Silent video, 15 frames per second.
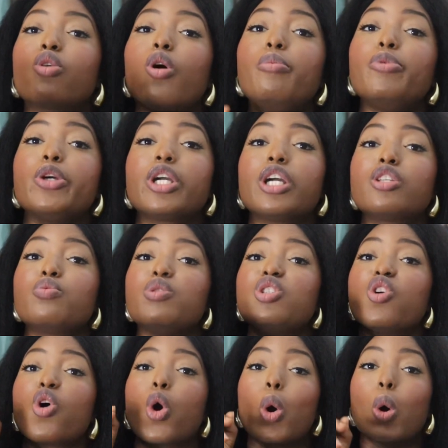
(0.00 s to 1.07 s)
communicate
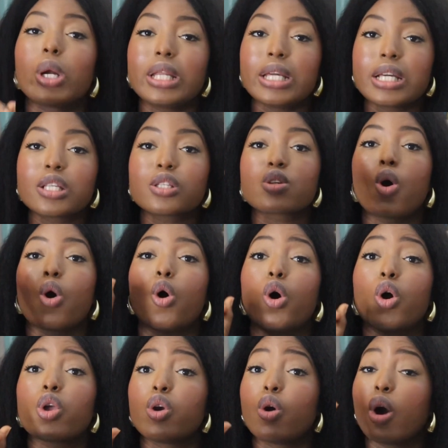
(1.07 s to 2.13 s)
with your colleagues
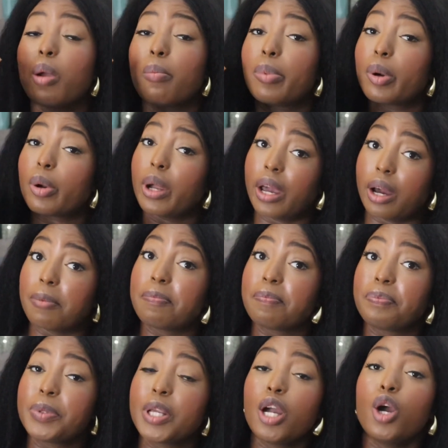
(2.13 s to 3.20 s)
or your employer
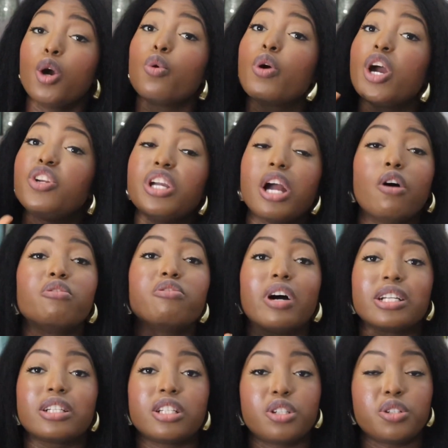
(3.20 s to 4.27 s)
when you are
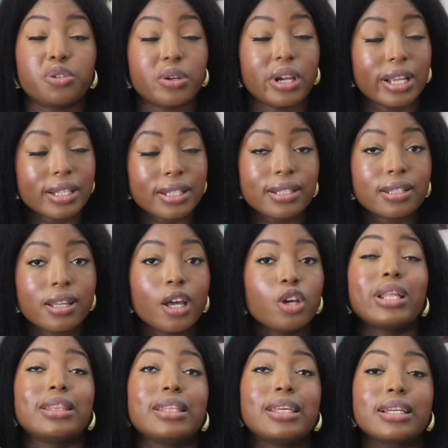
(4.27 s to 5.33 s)
overstressed,
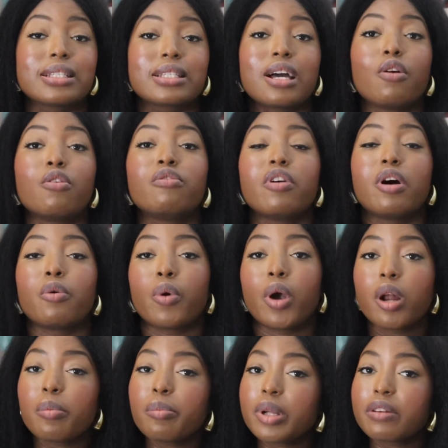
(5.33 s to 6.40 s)
when things are
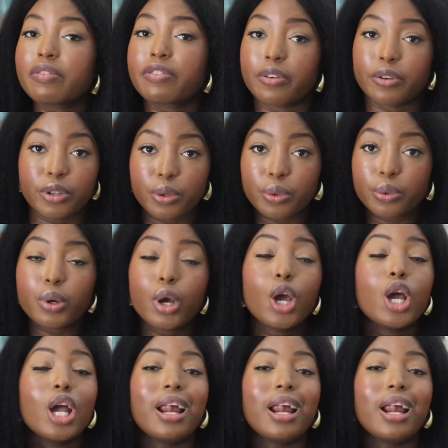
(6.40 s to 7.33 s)
overwhelming for you.